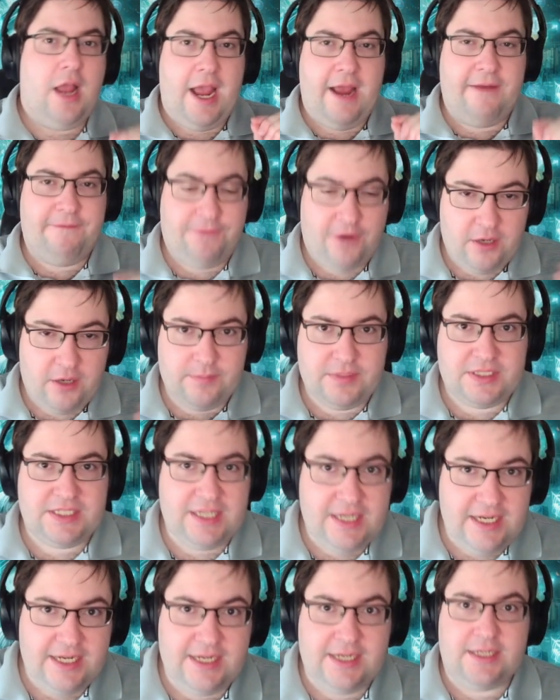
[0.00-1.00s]
and
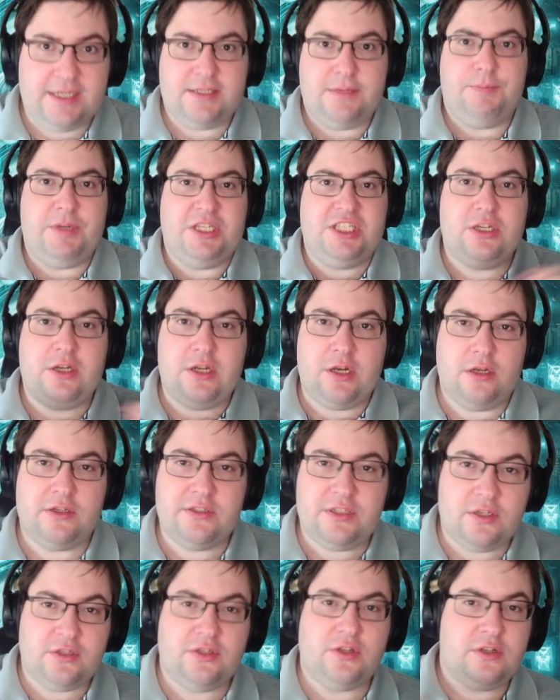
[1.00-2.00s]
pharmacies, but you can
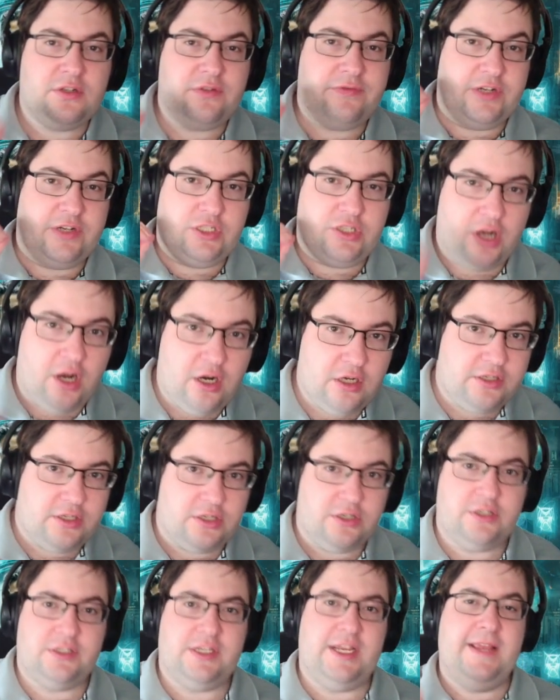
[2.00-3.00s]
also search for
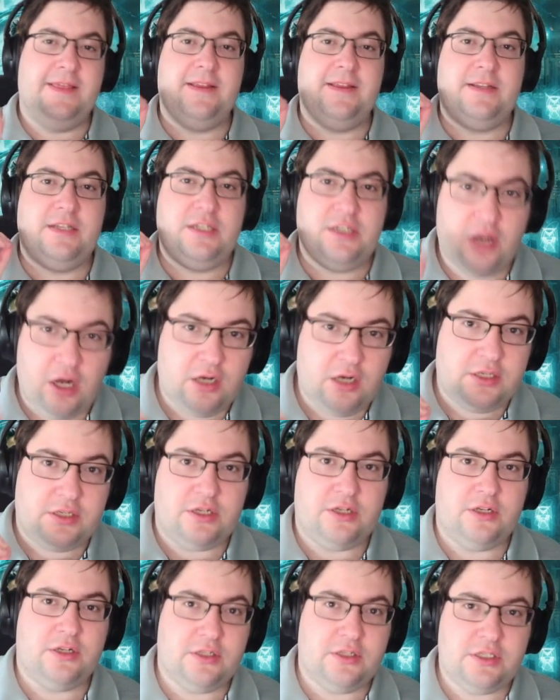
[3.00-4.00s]
doctors, and the
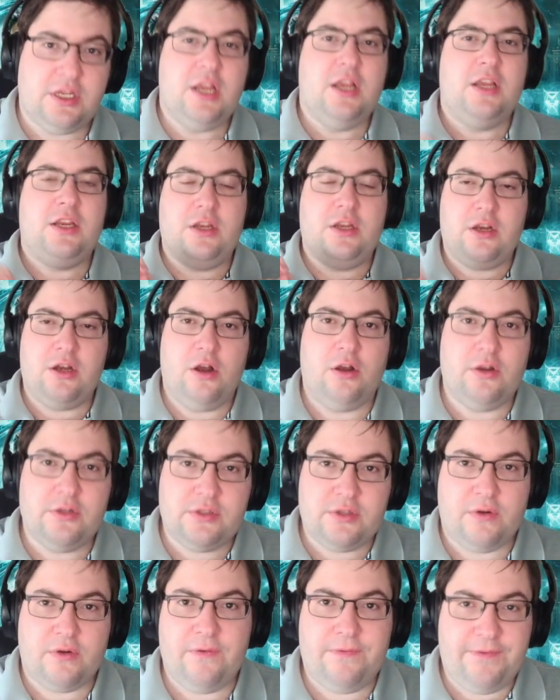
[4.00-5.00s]
doctors you can
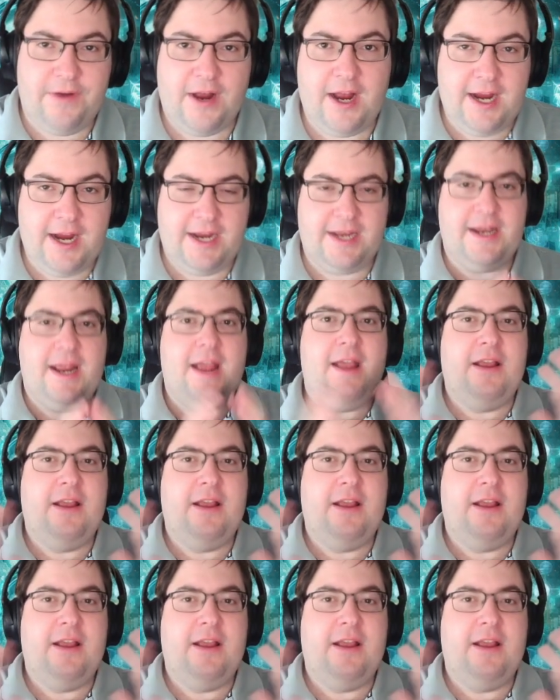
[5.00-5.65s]
also find